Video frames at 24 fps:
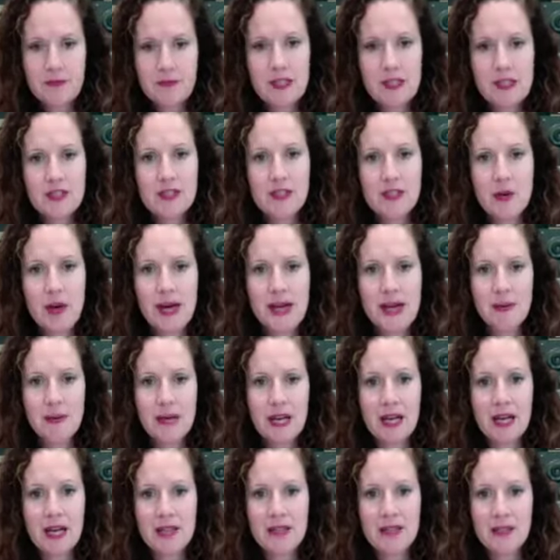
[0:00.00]
So I am
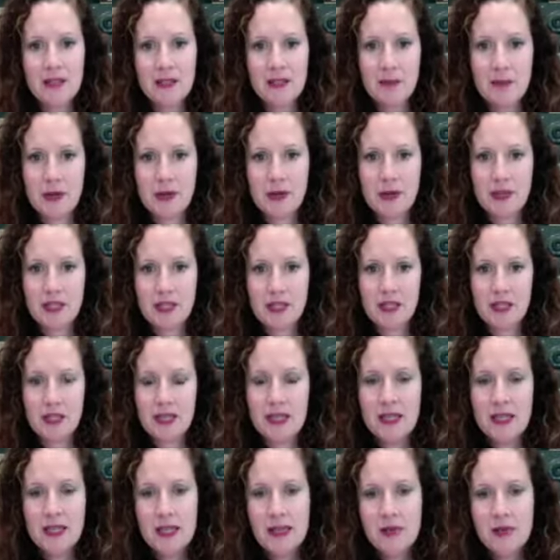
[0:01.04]
constantly posting
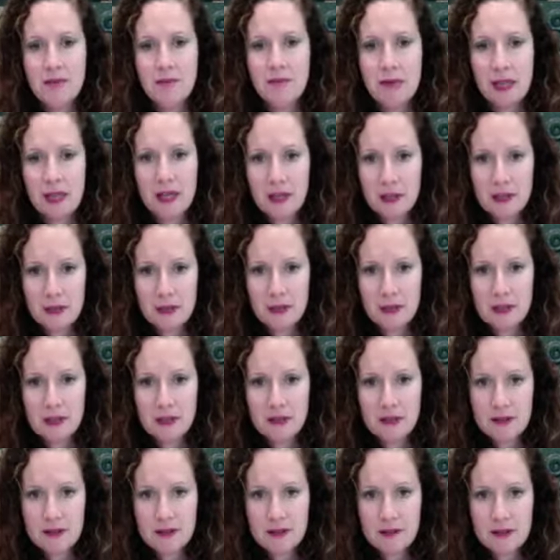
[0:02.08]
my own
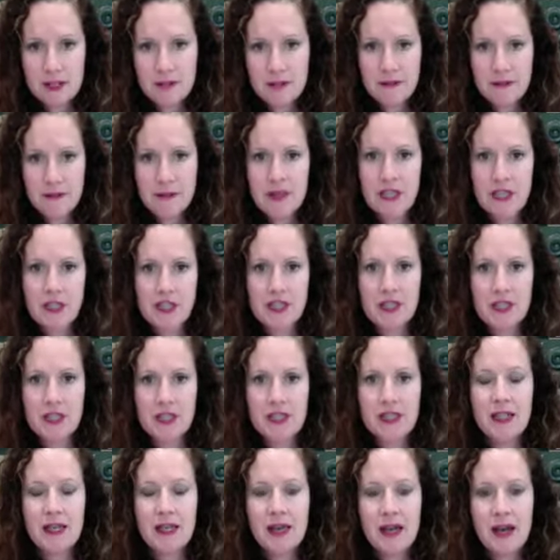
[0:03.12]

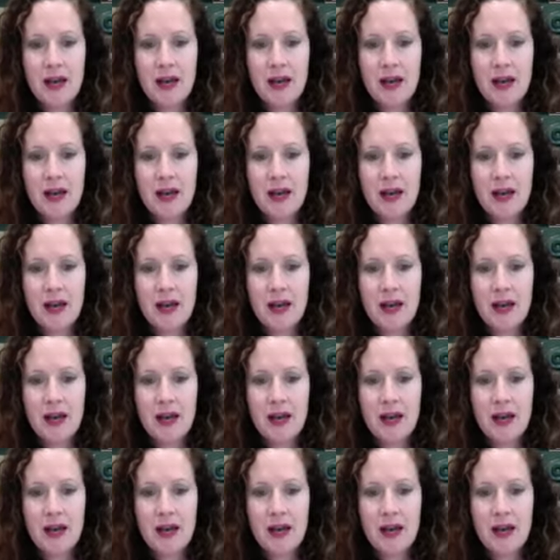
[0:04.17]
information,